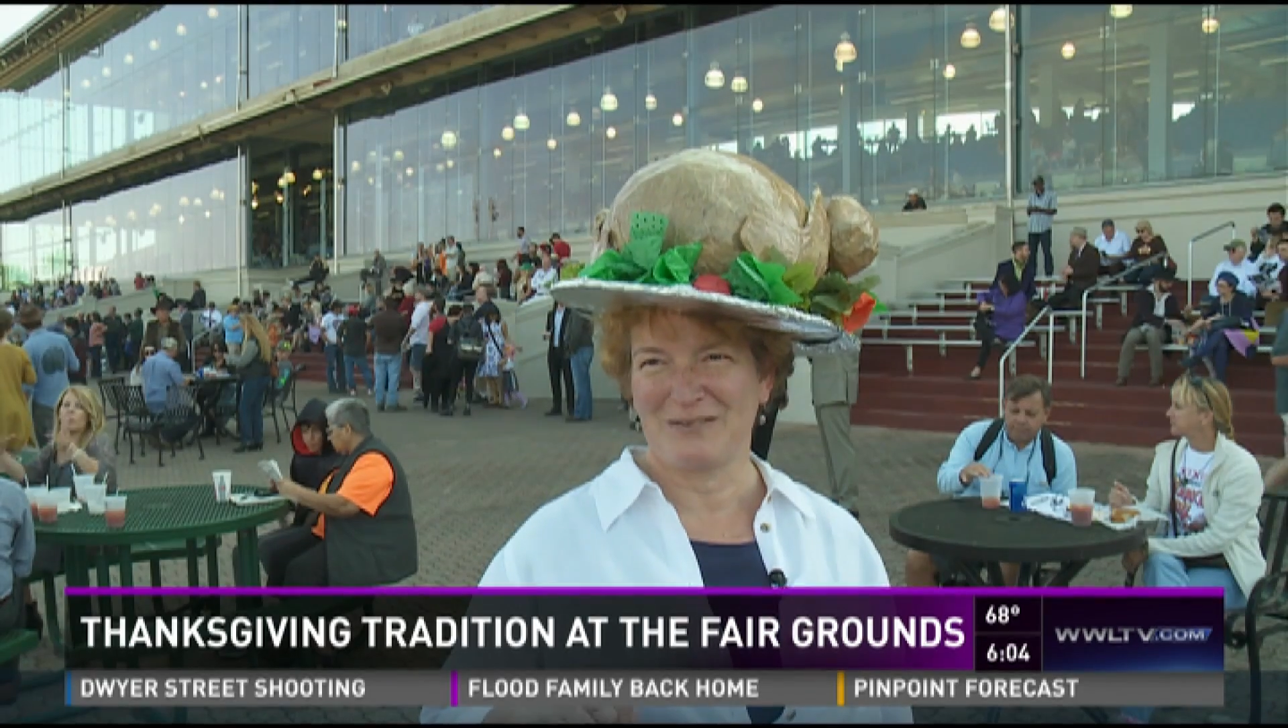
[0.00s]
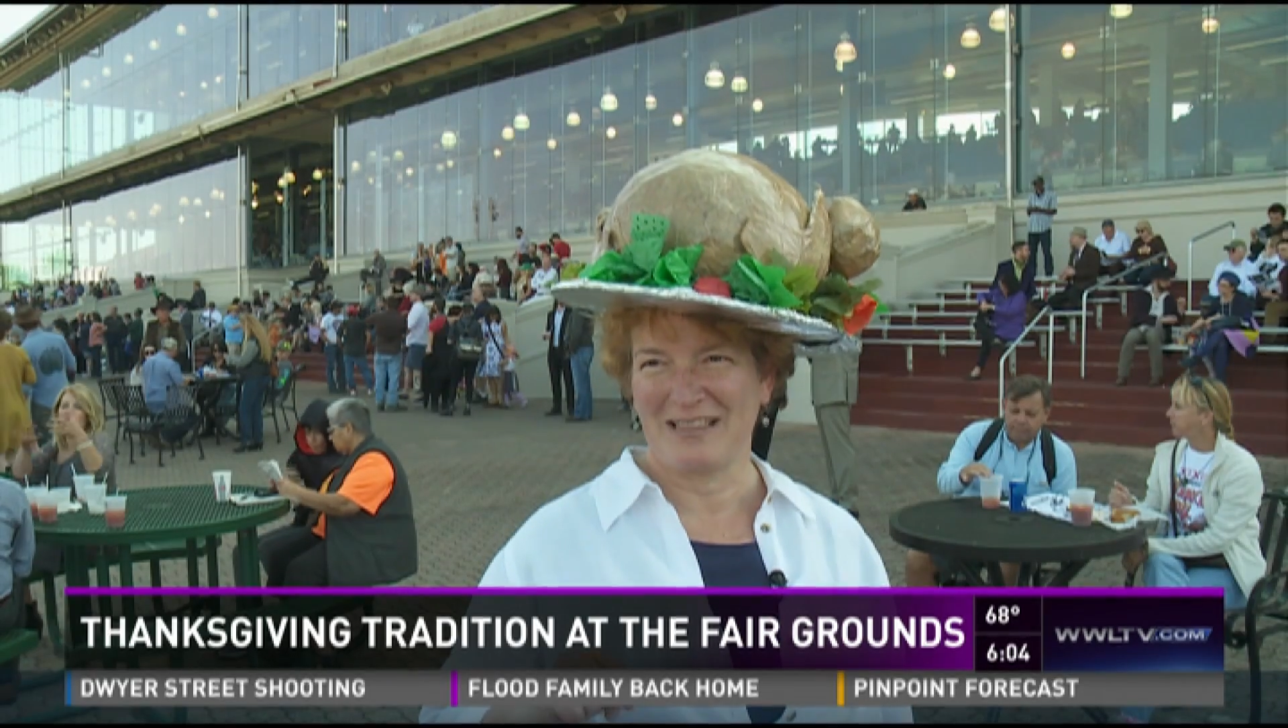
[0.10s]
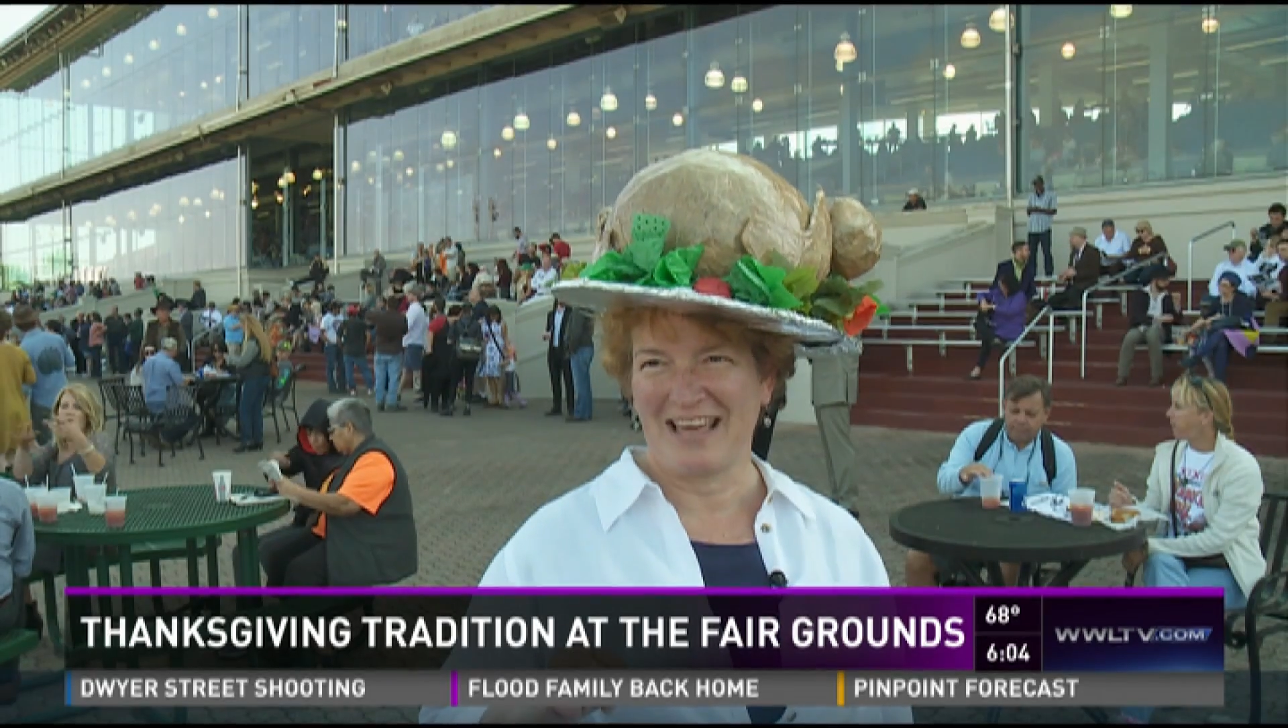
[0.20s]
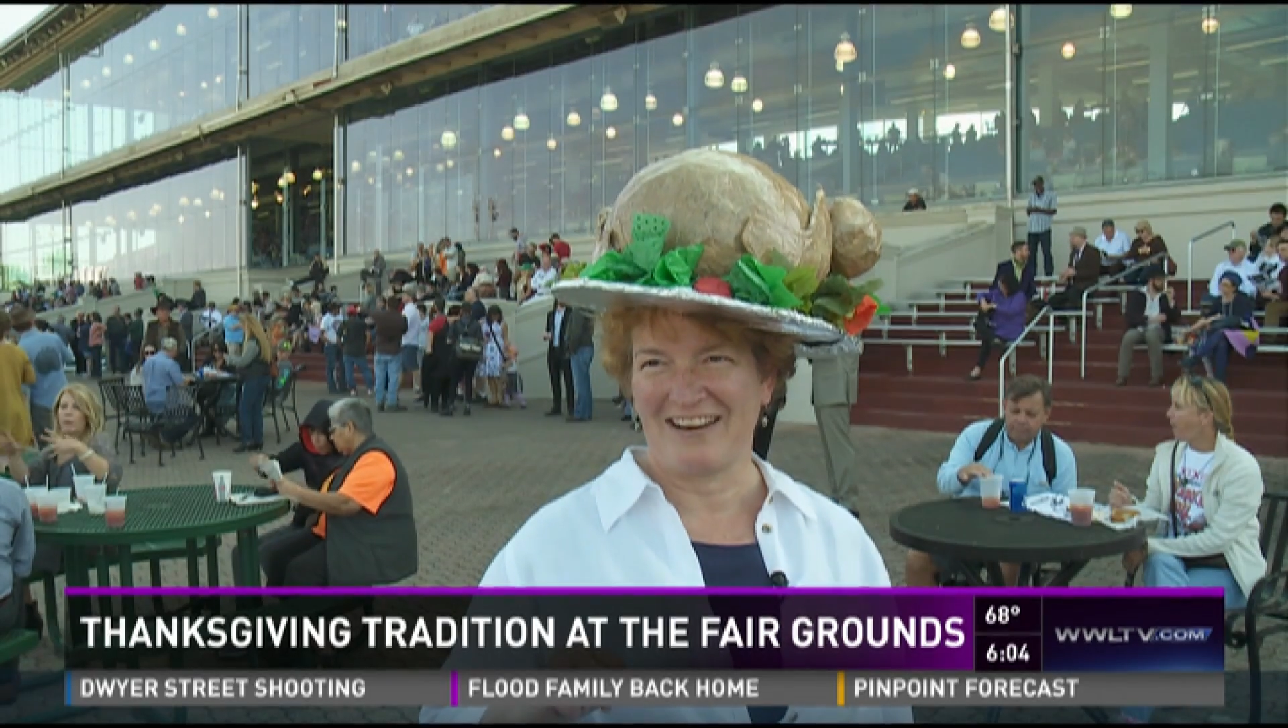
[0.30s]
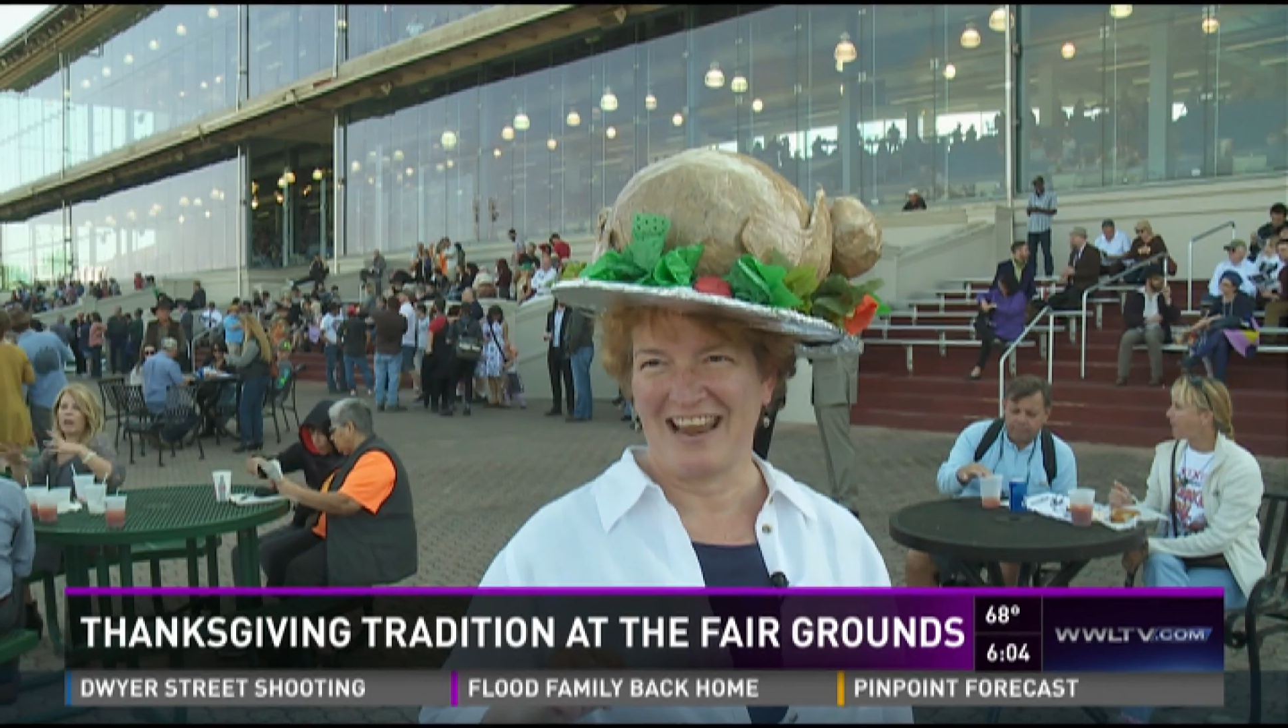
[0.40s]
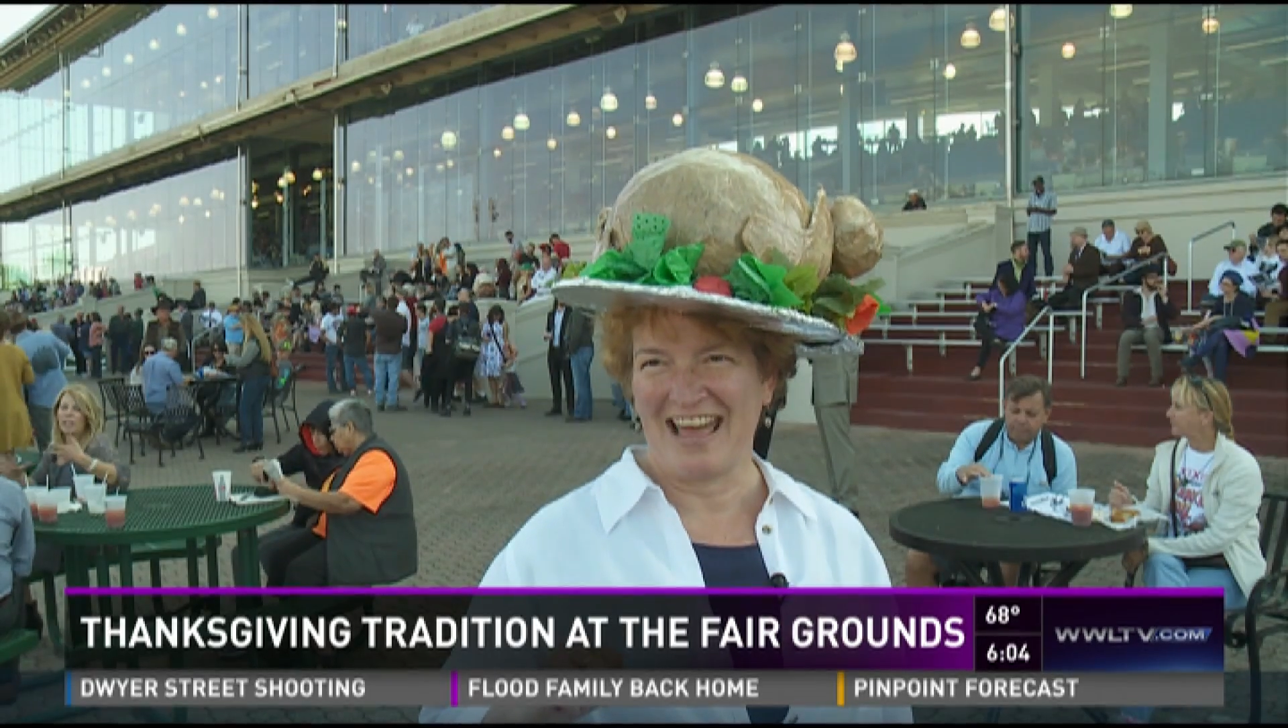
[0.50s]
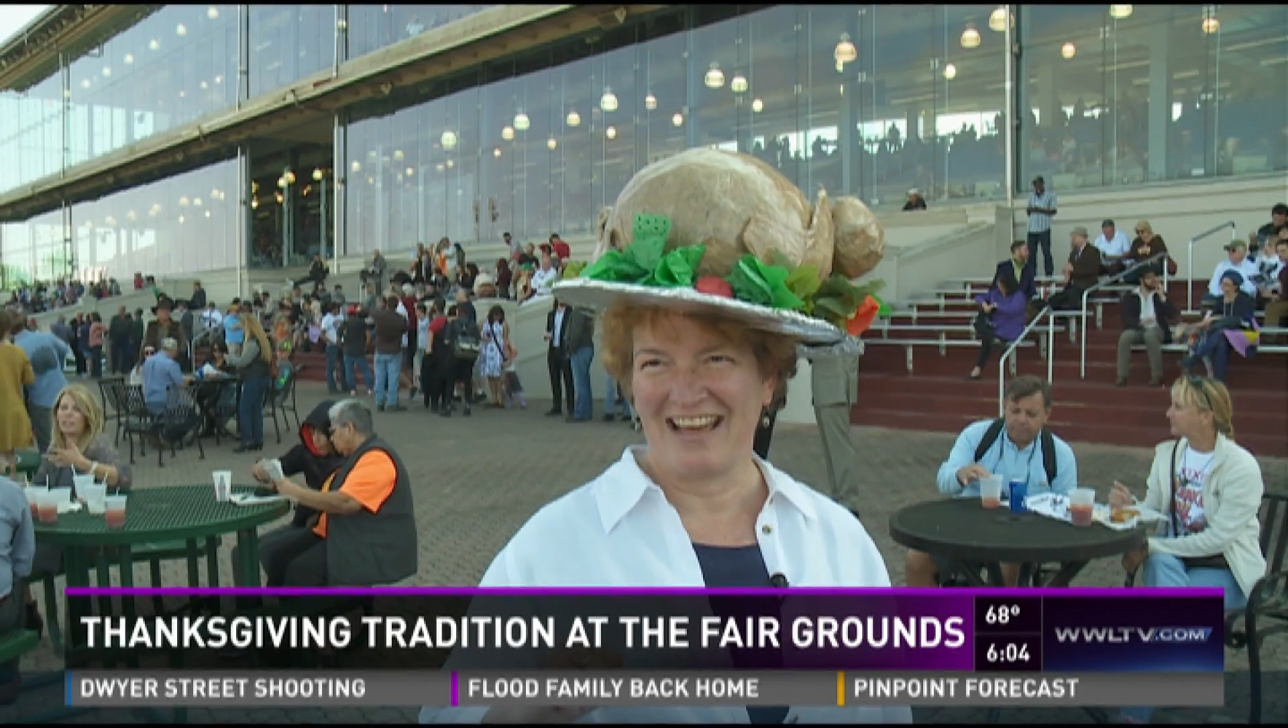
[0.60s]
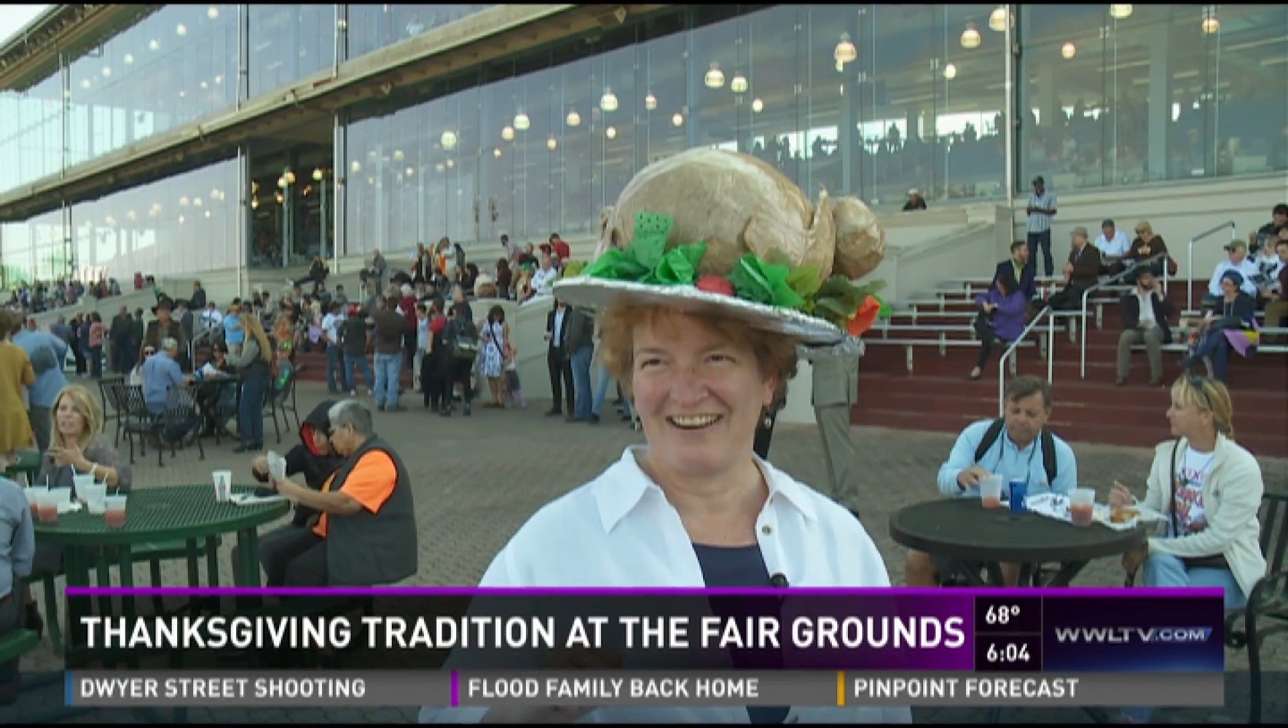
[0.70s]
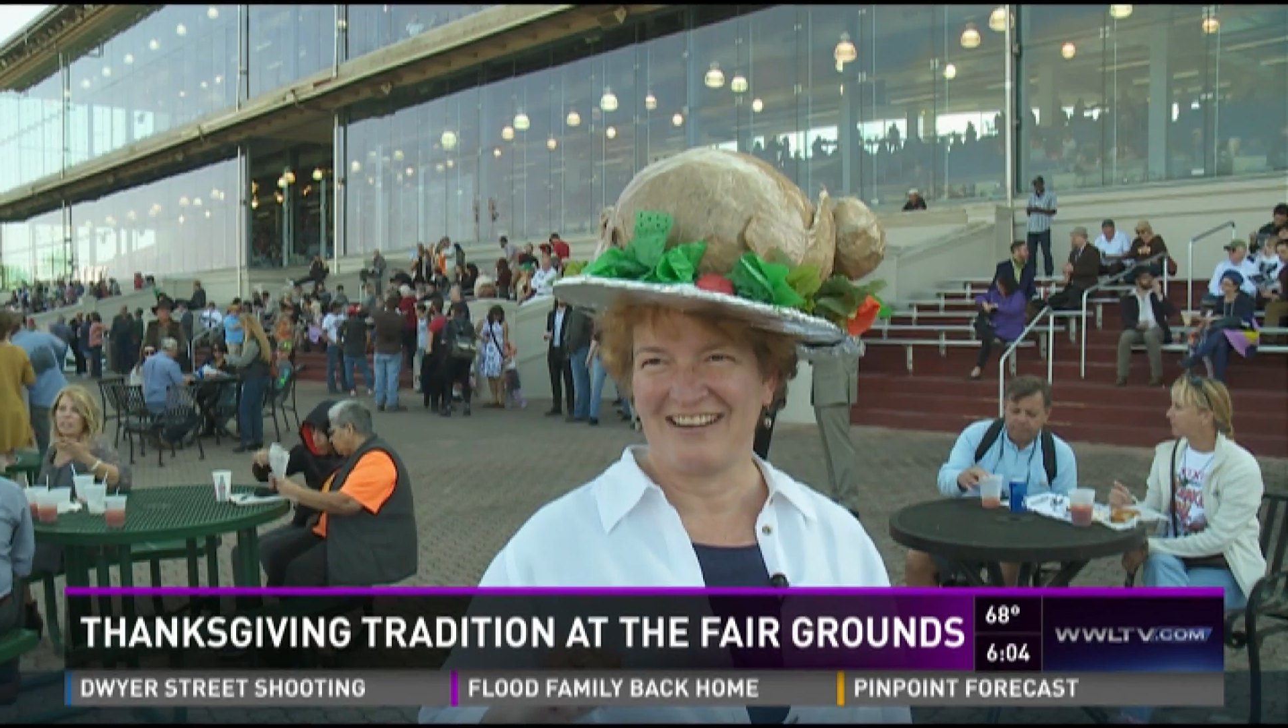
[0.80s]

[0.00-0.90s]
without a hat